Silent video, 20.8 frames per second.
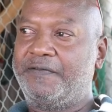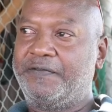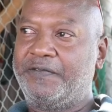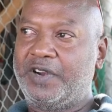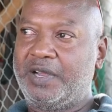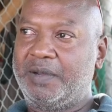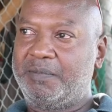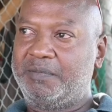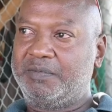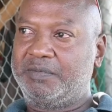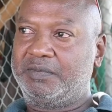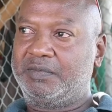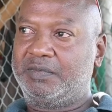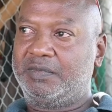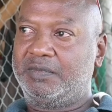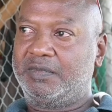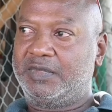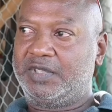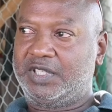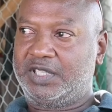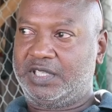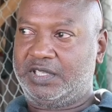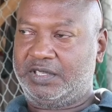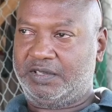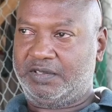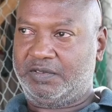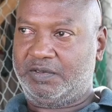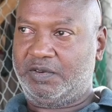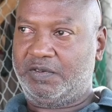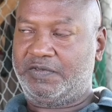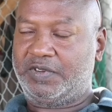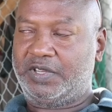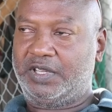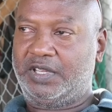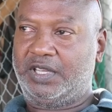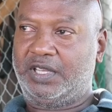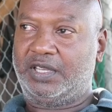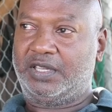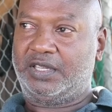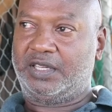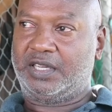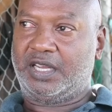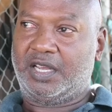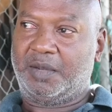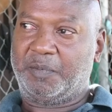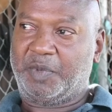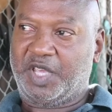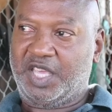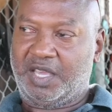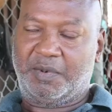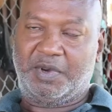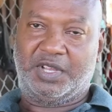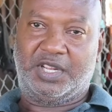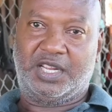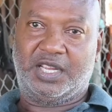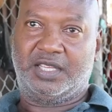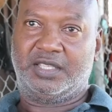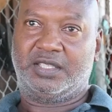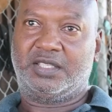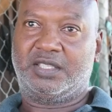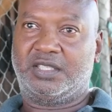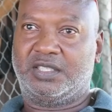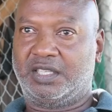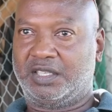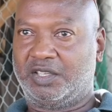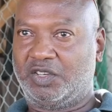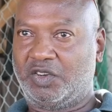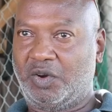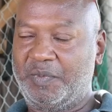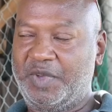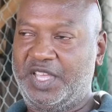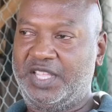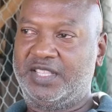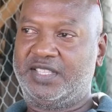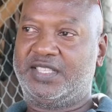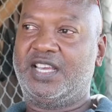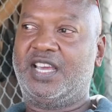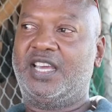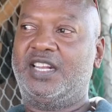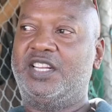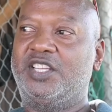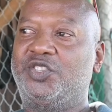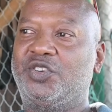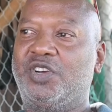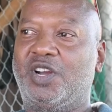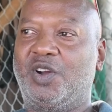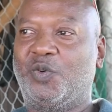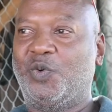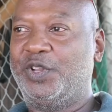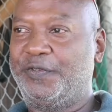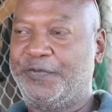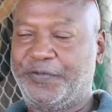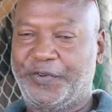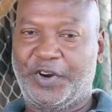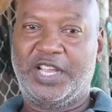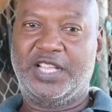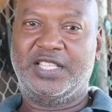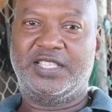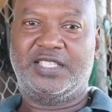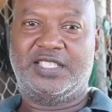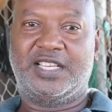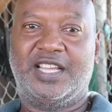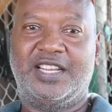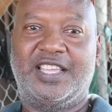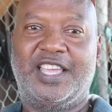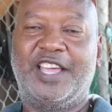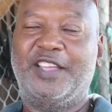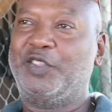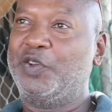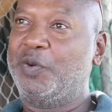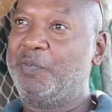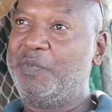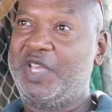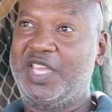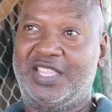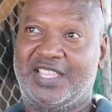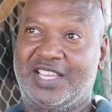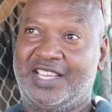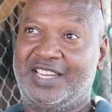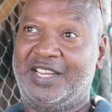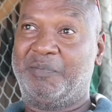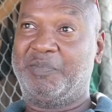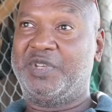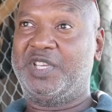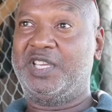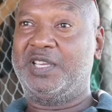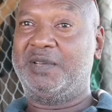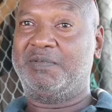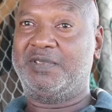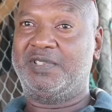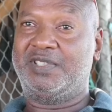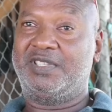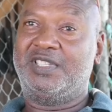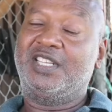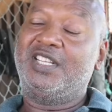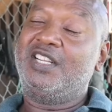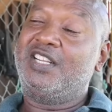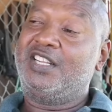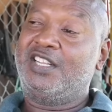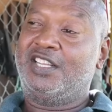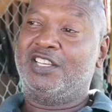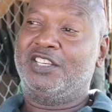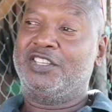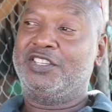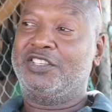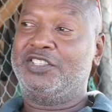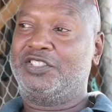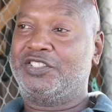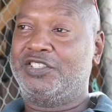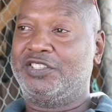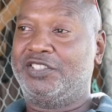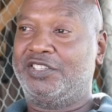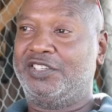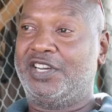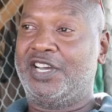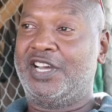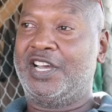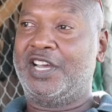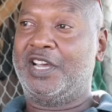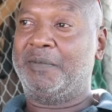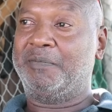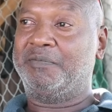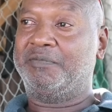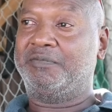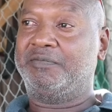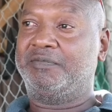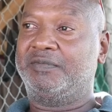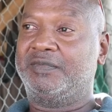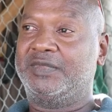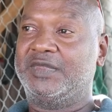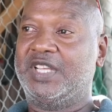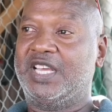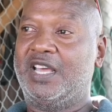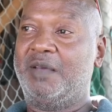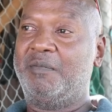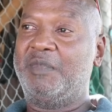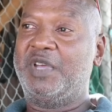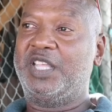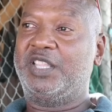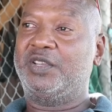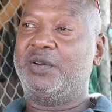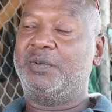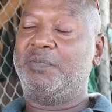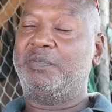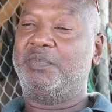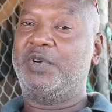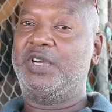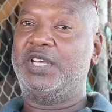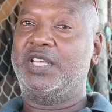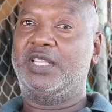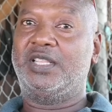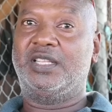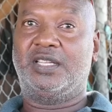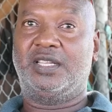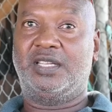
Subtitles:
from over the Caymanas, come inside the truck with friends and get to meet other people. So I met up with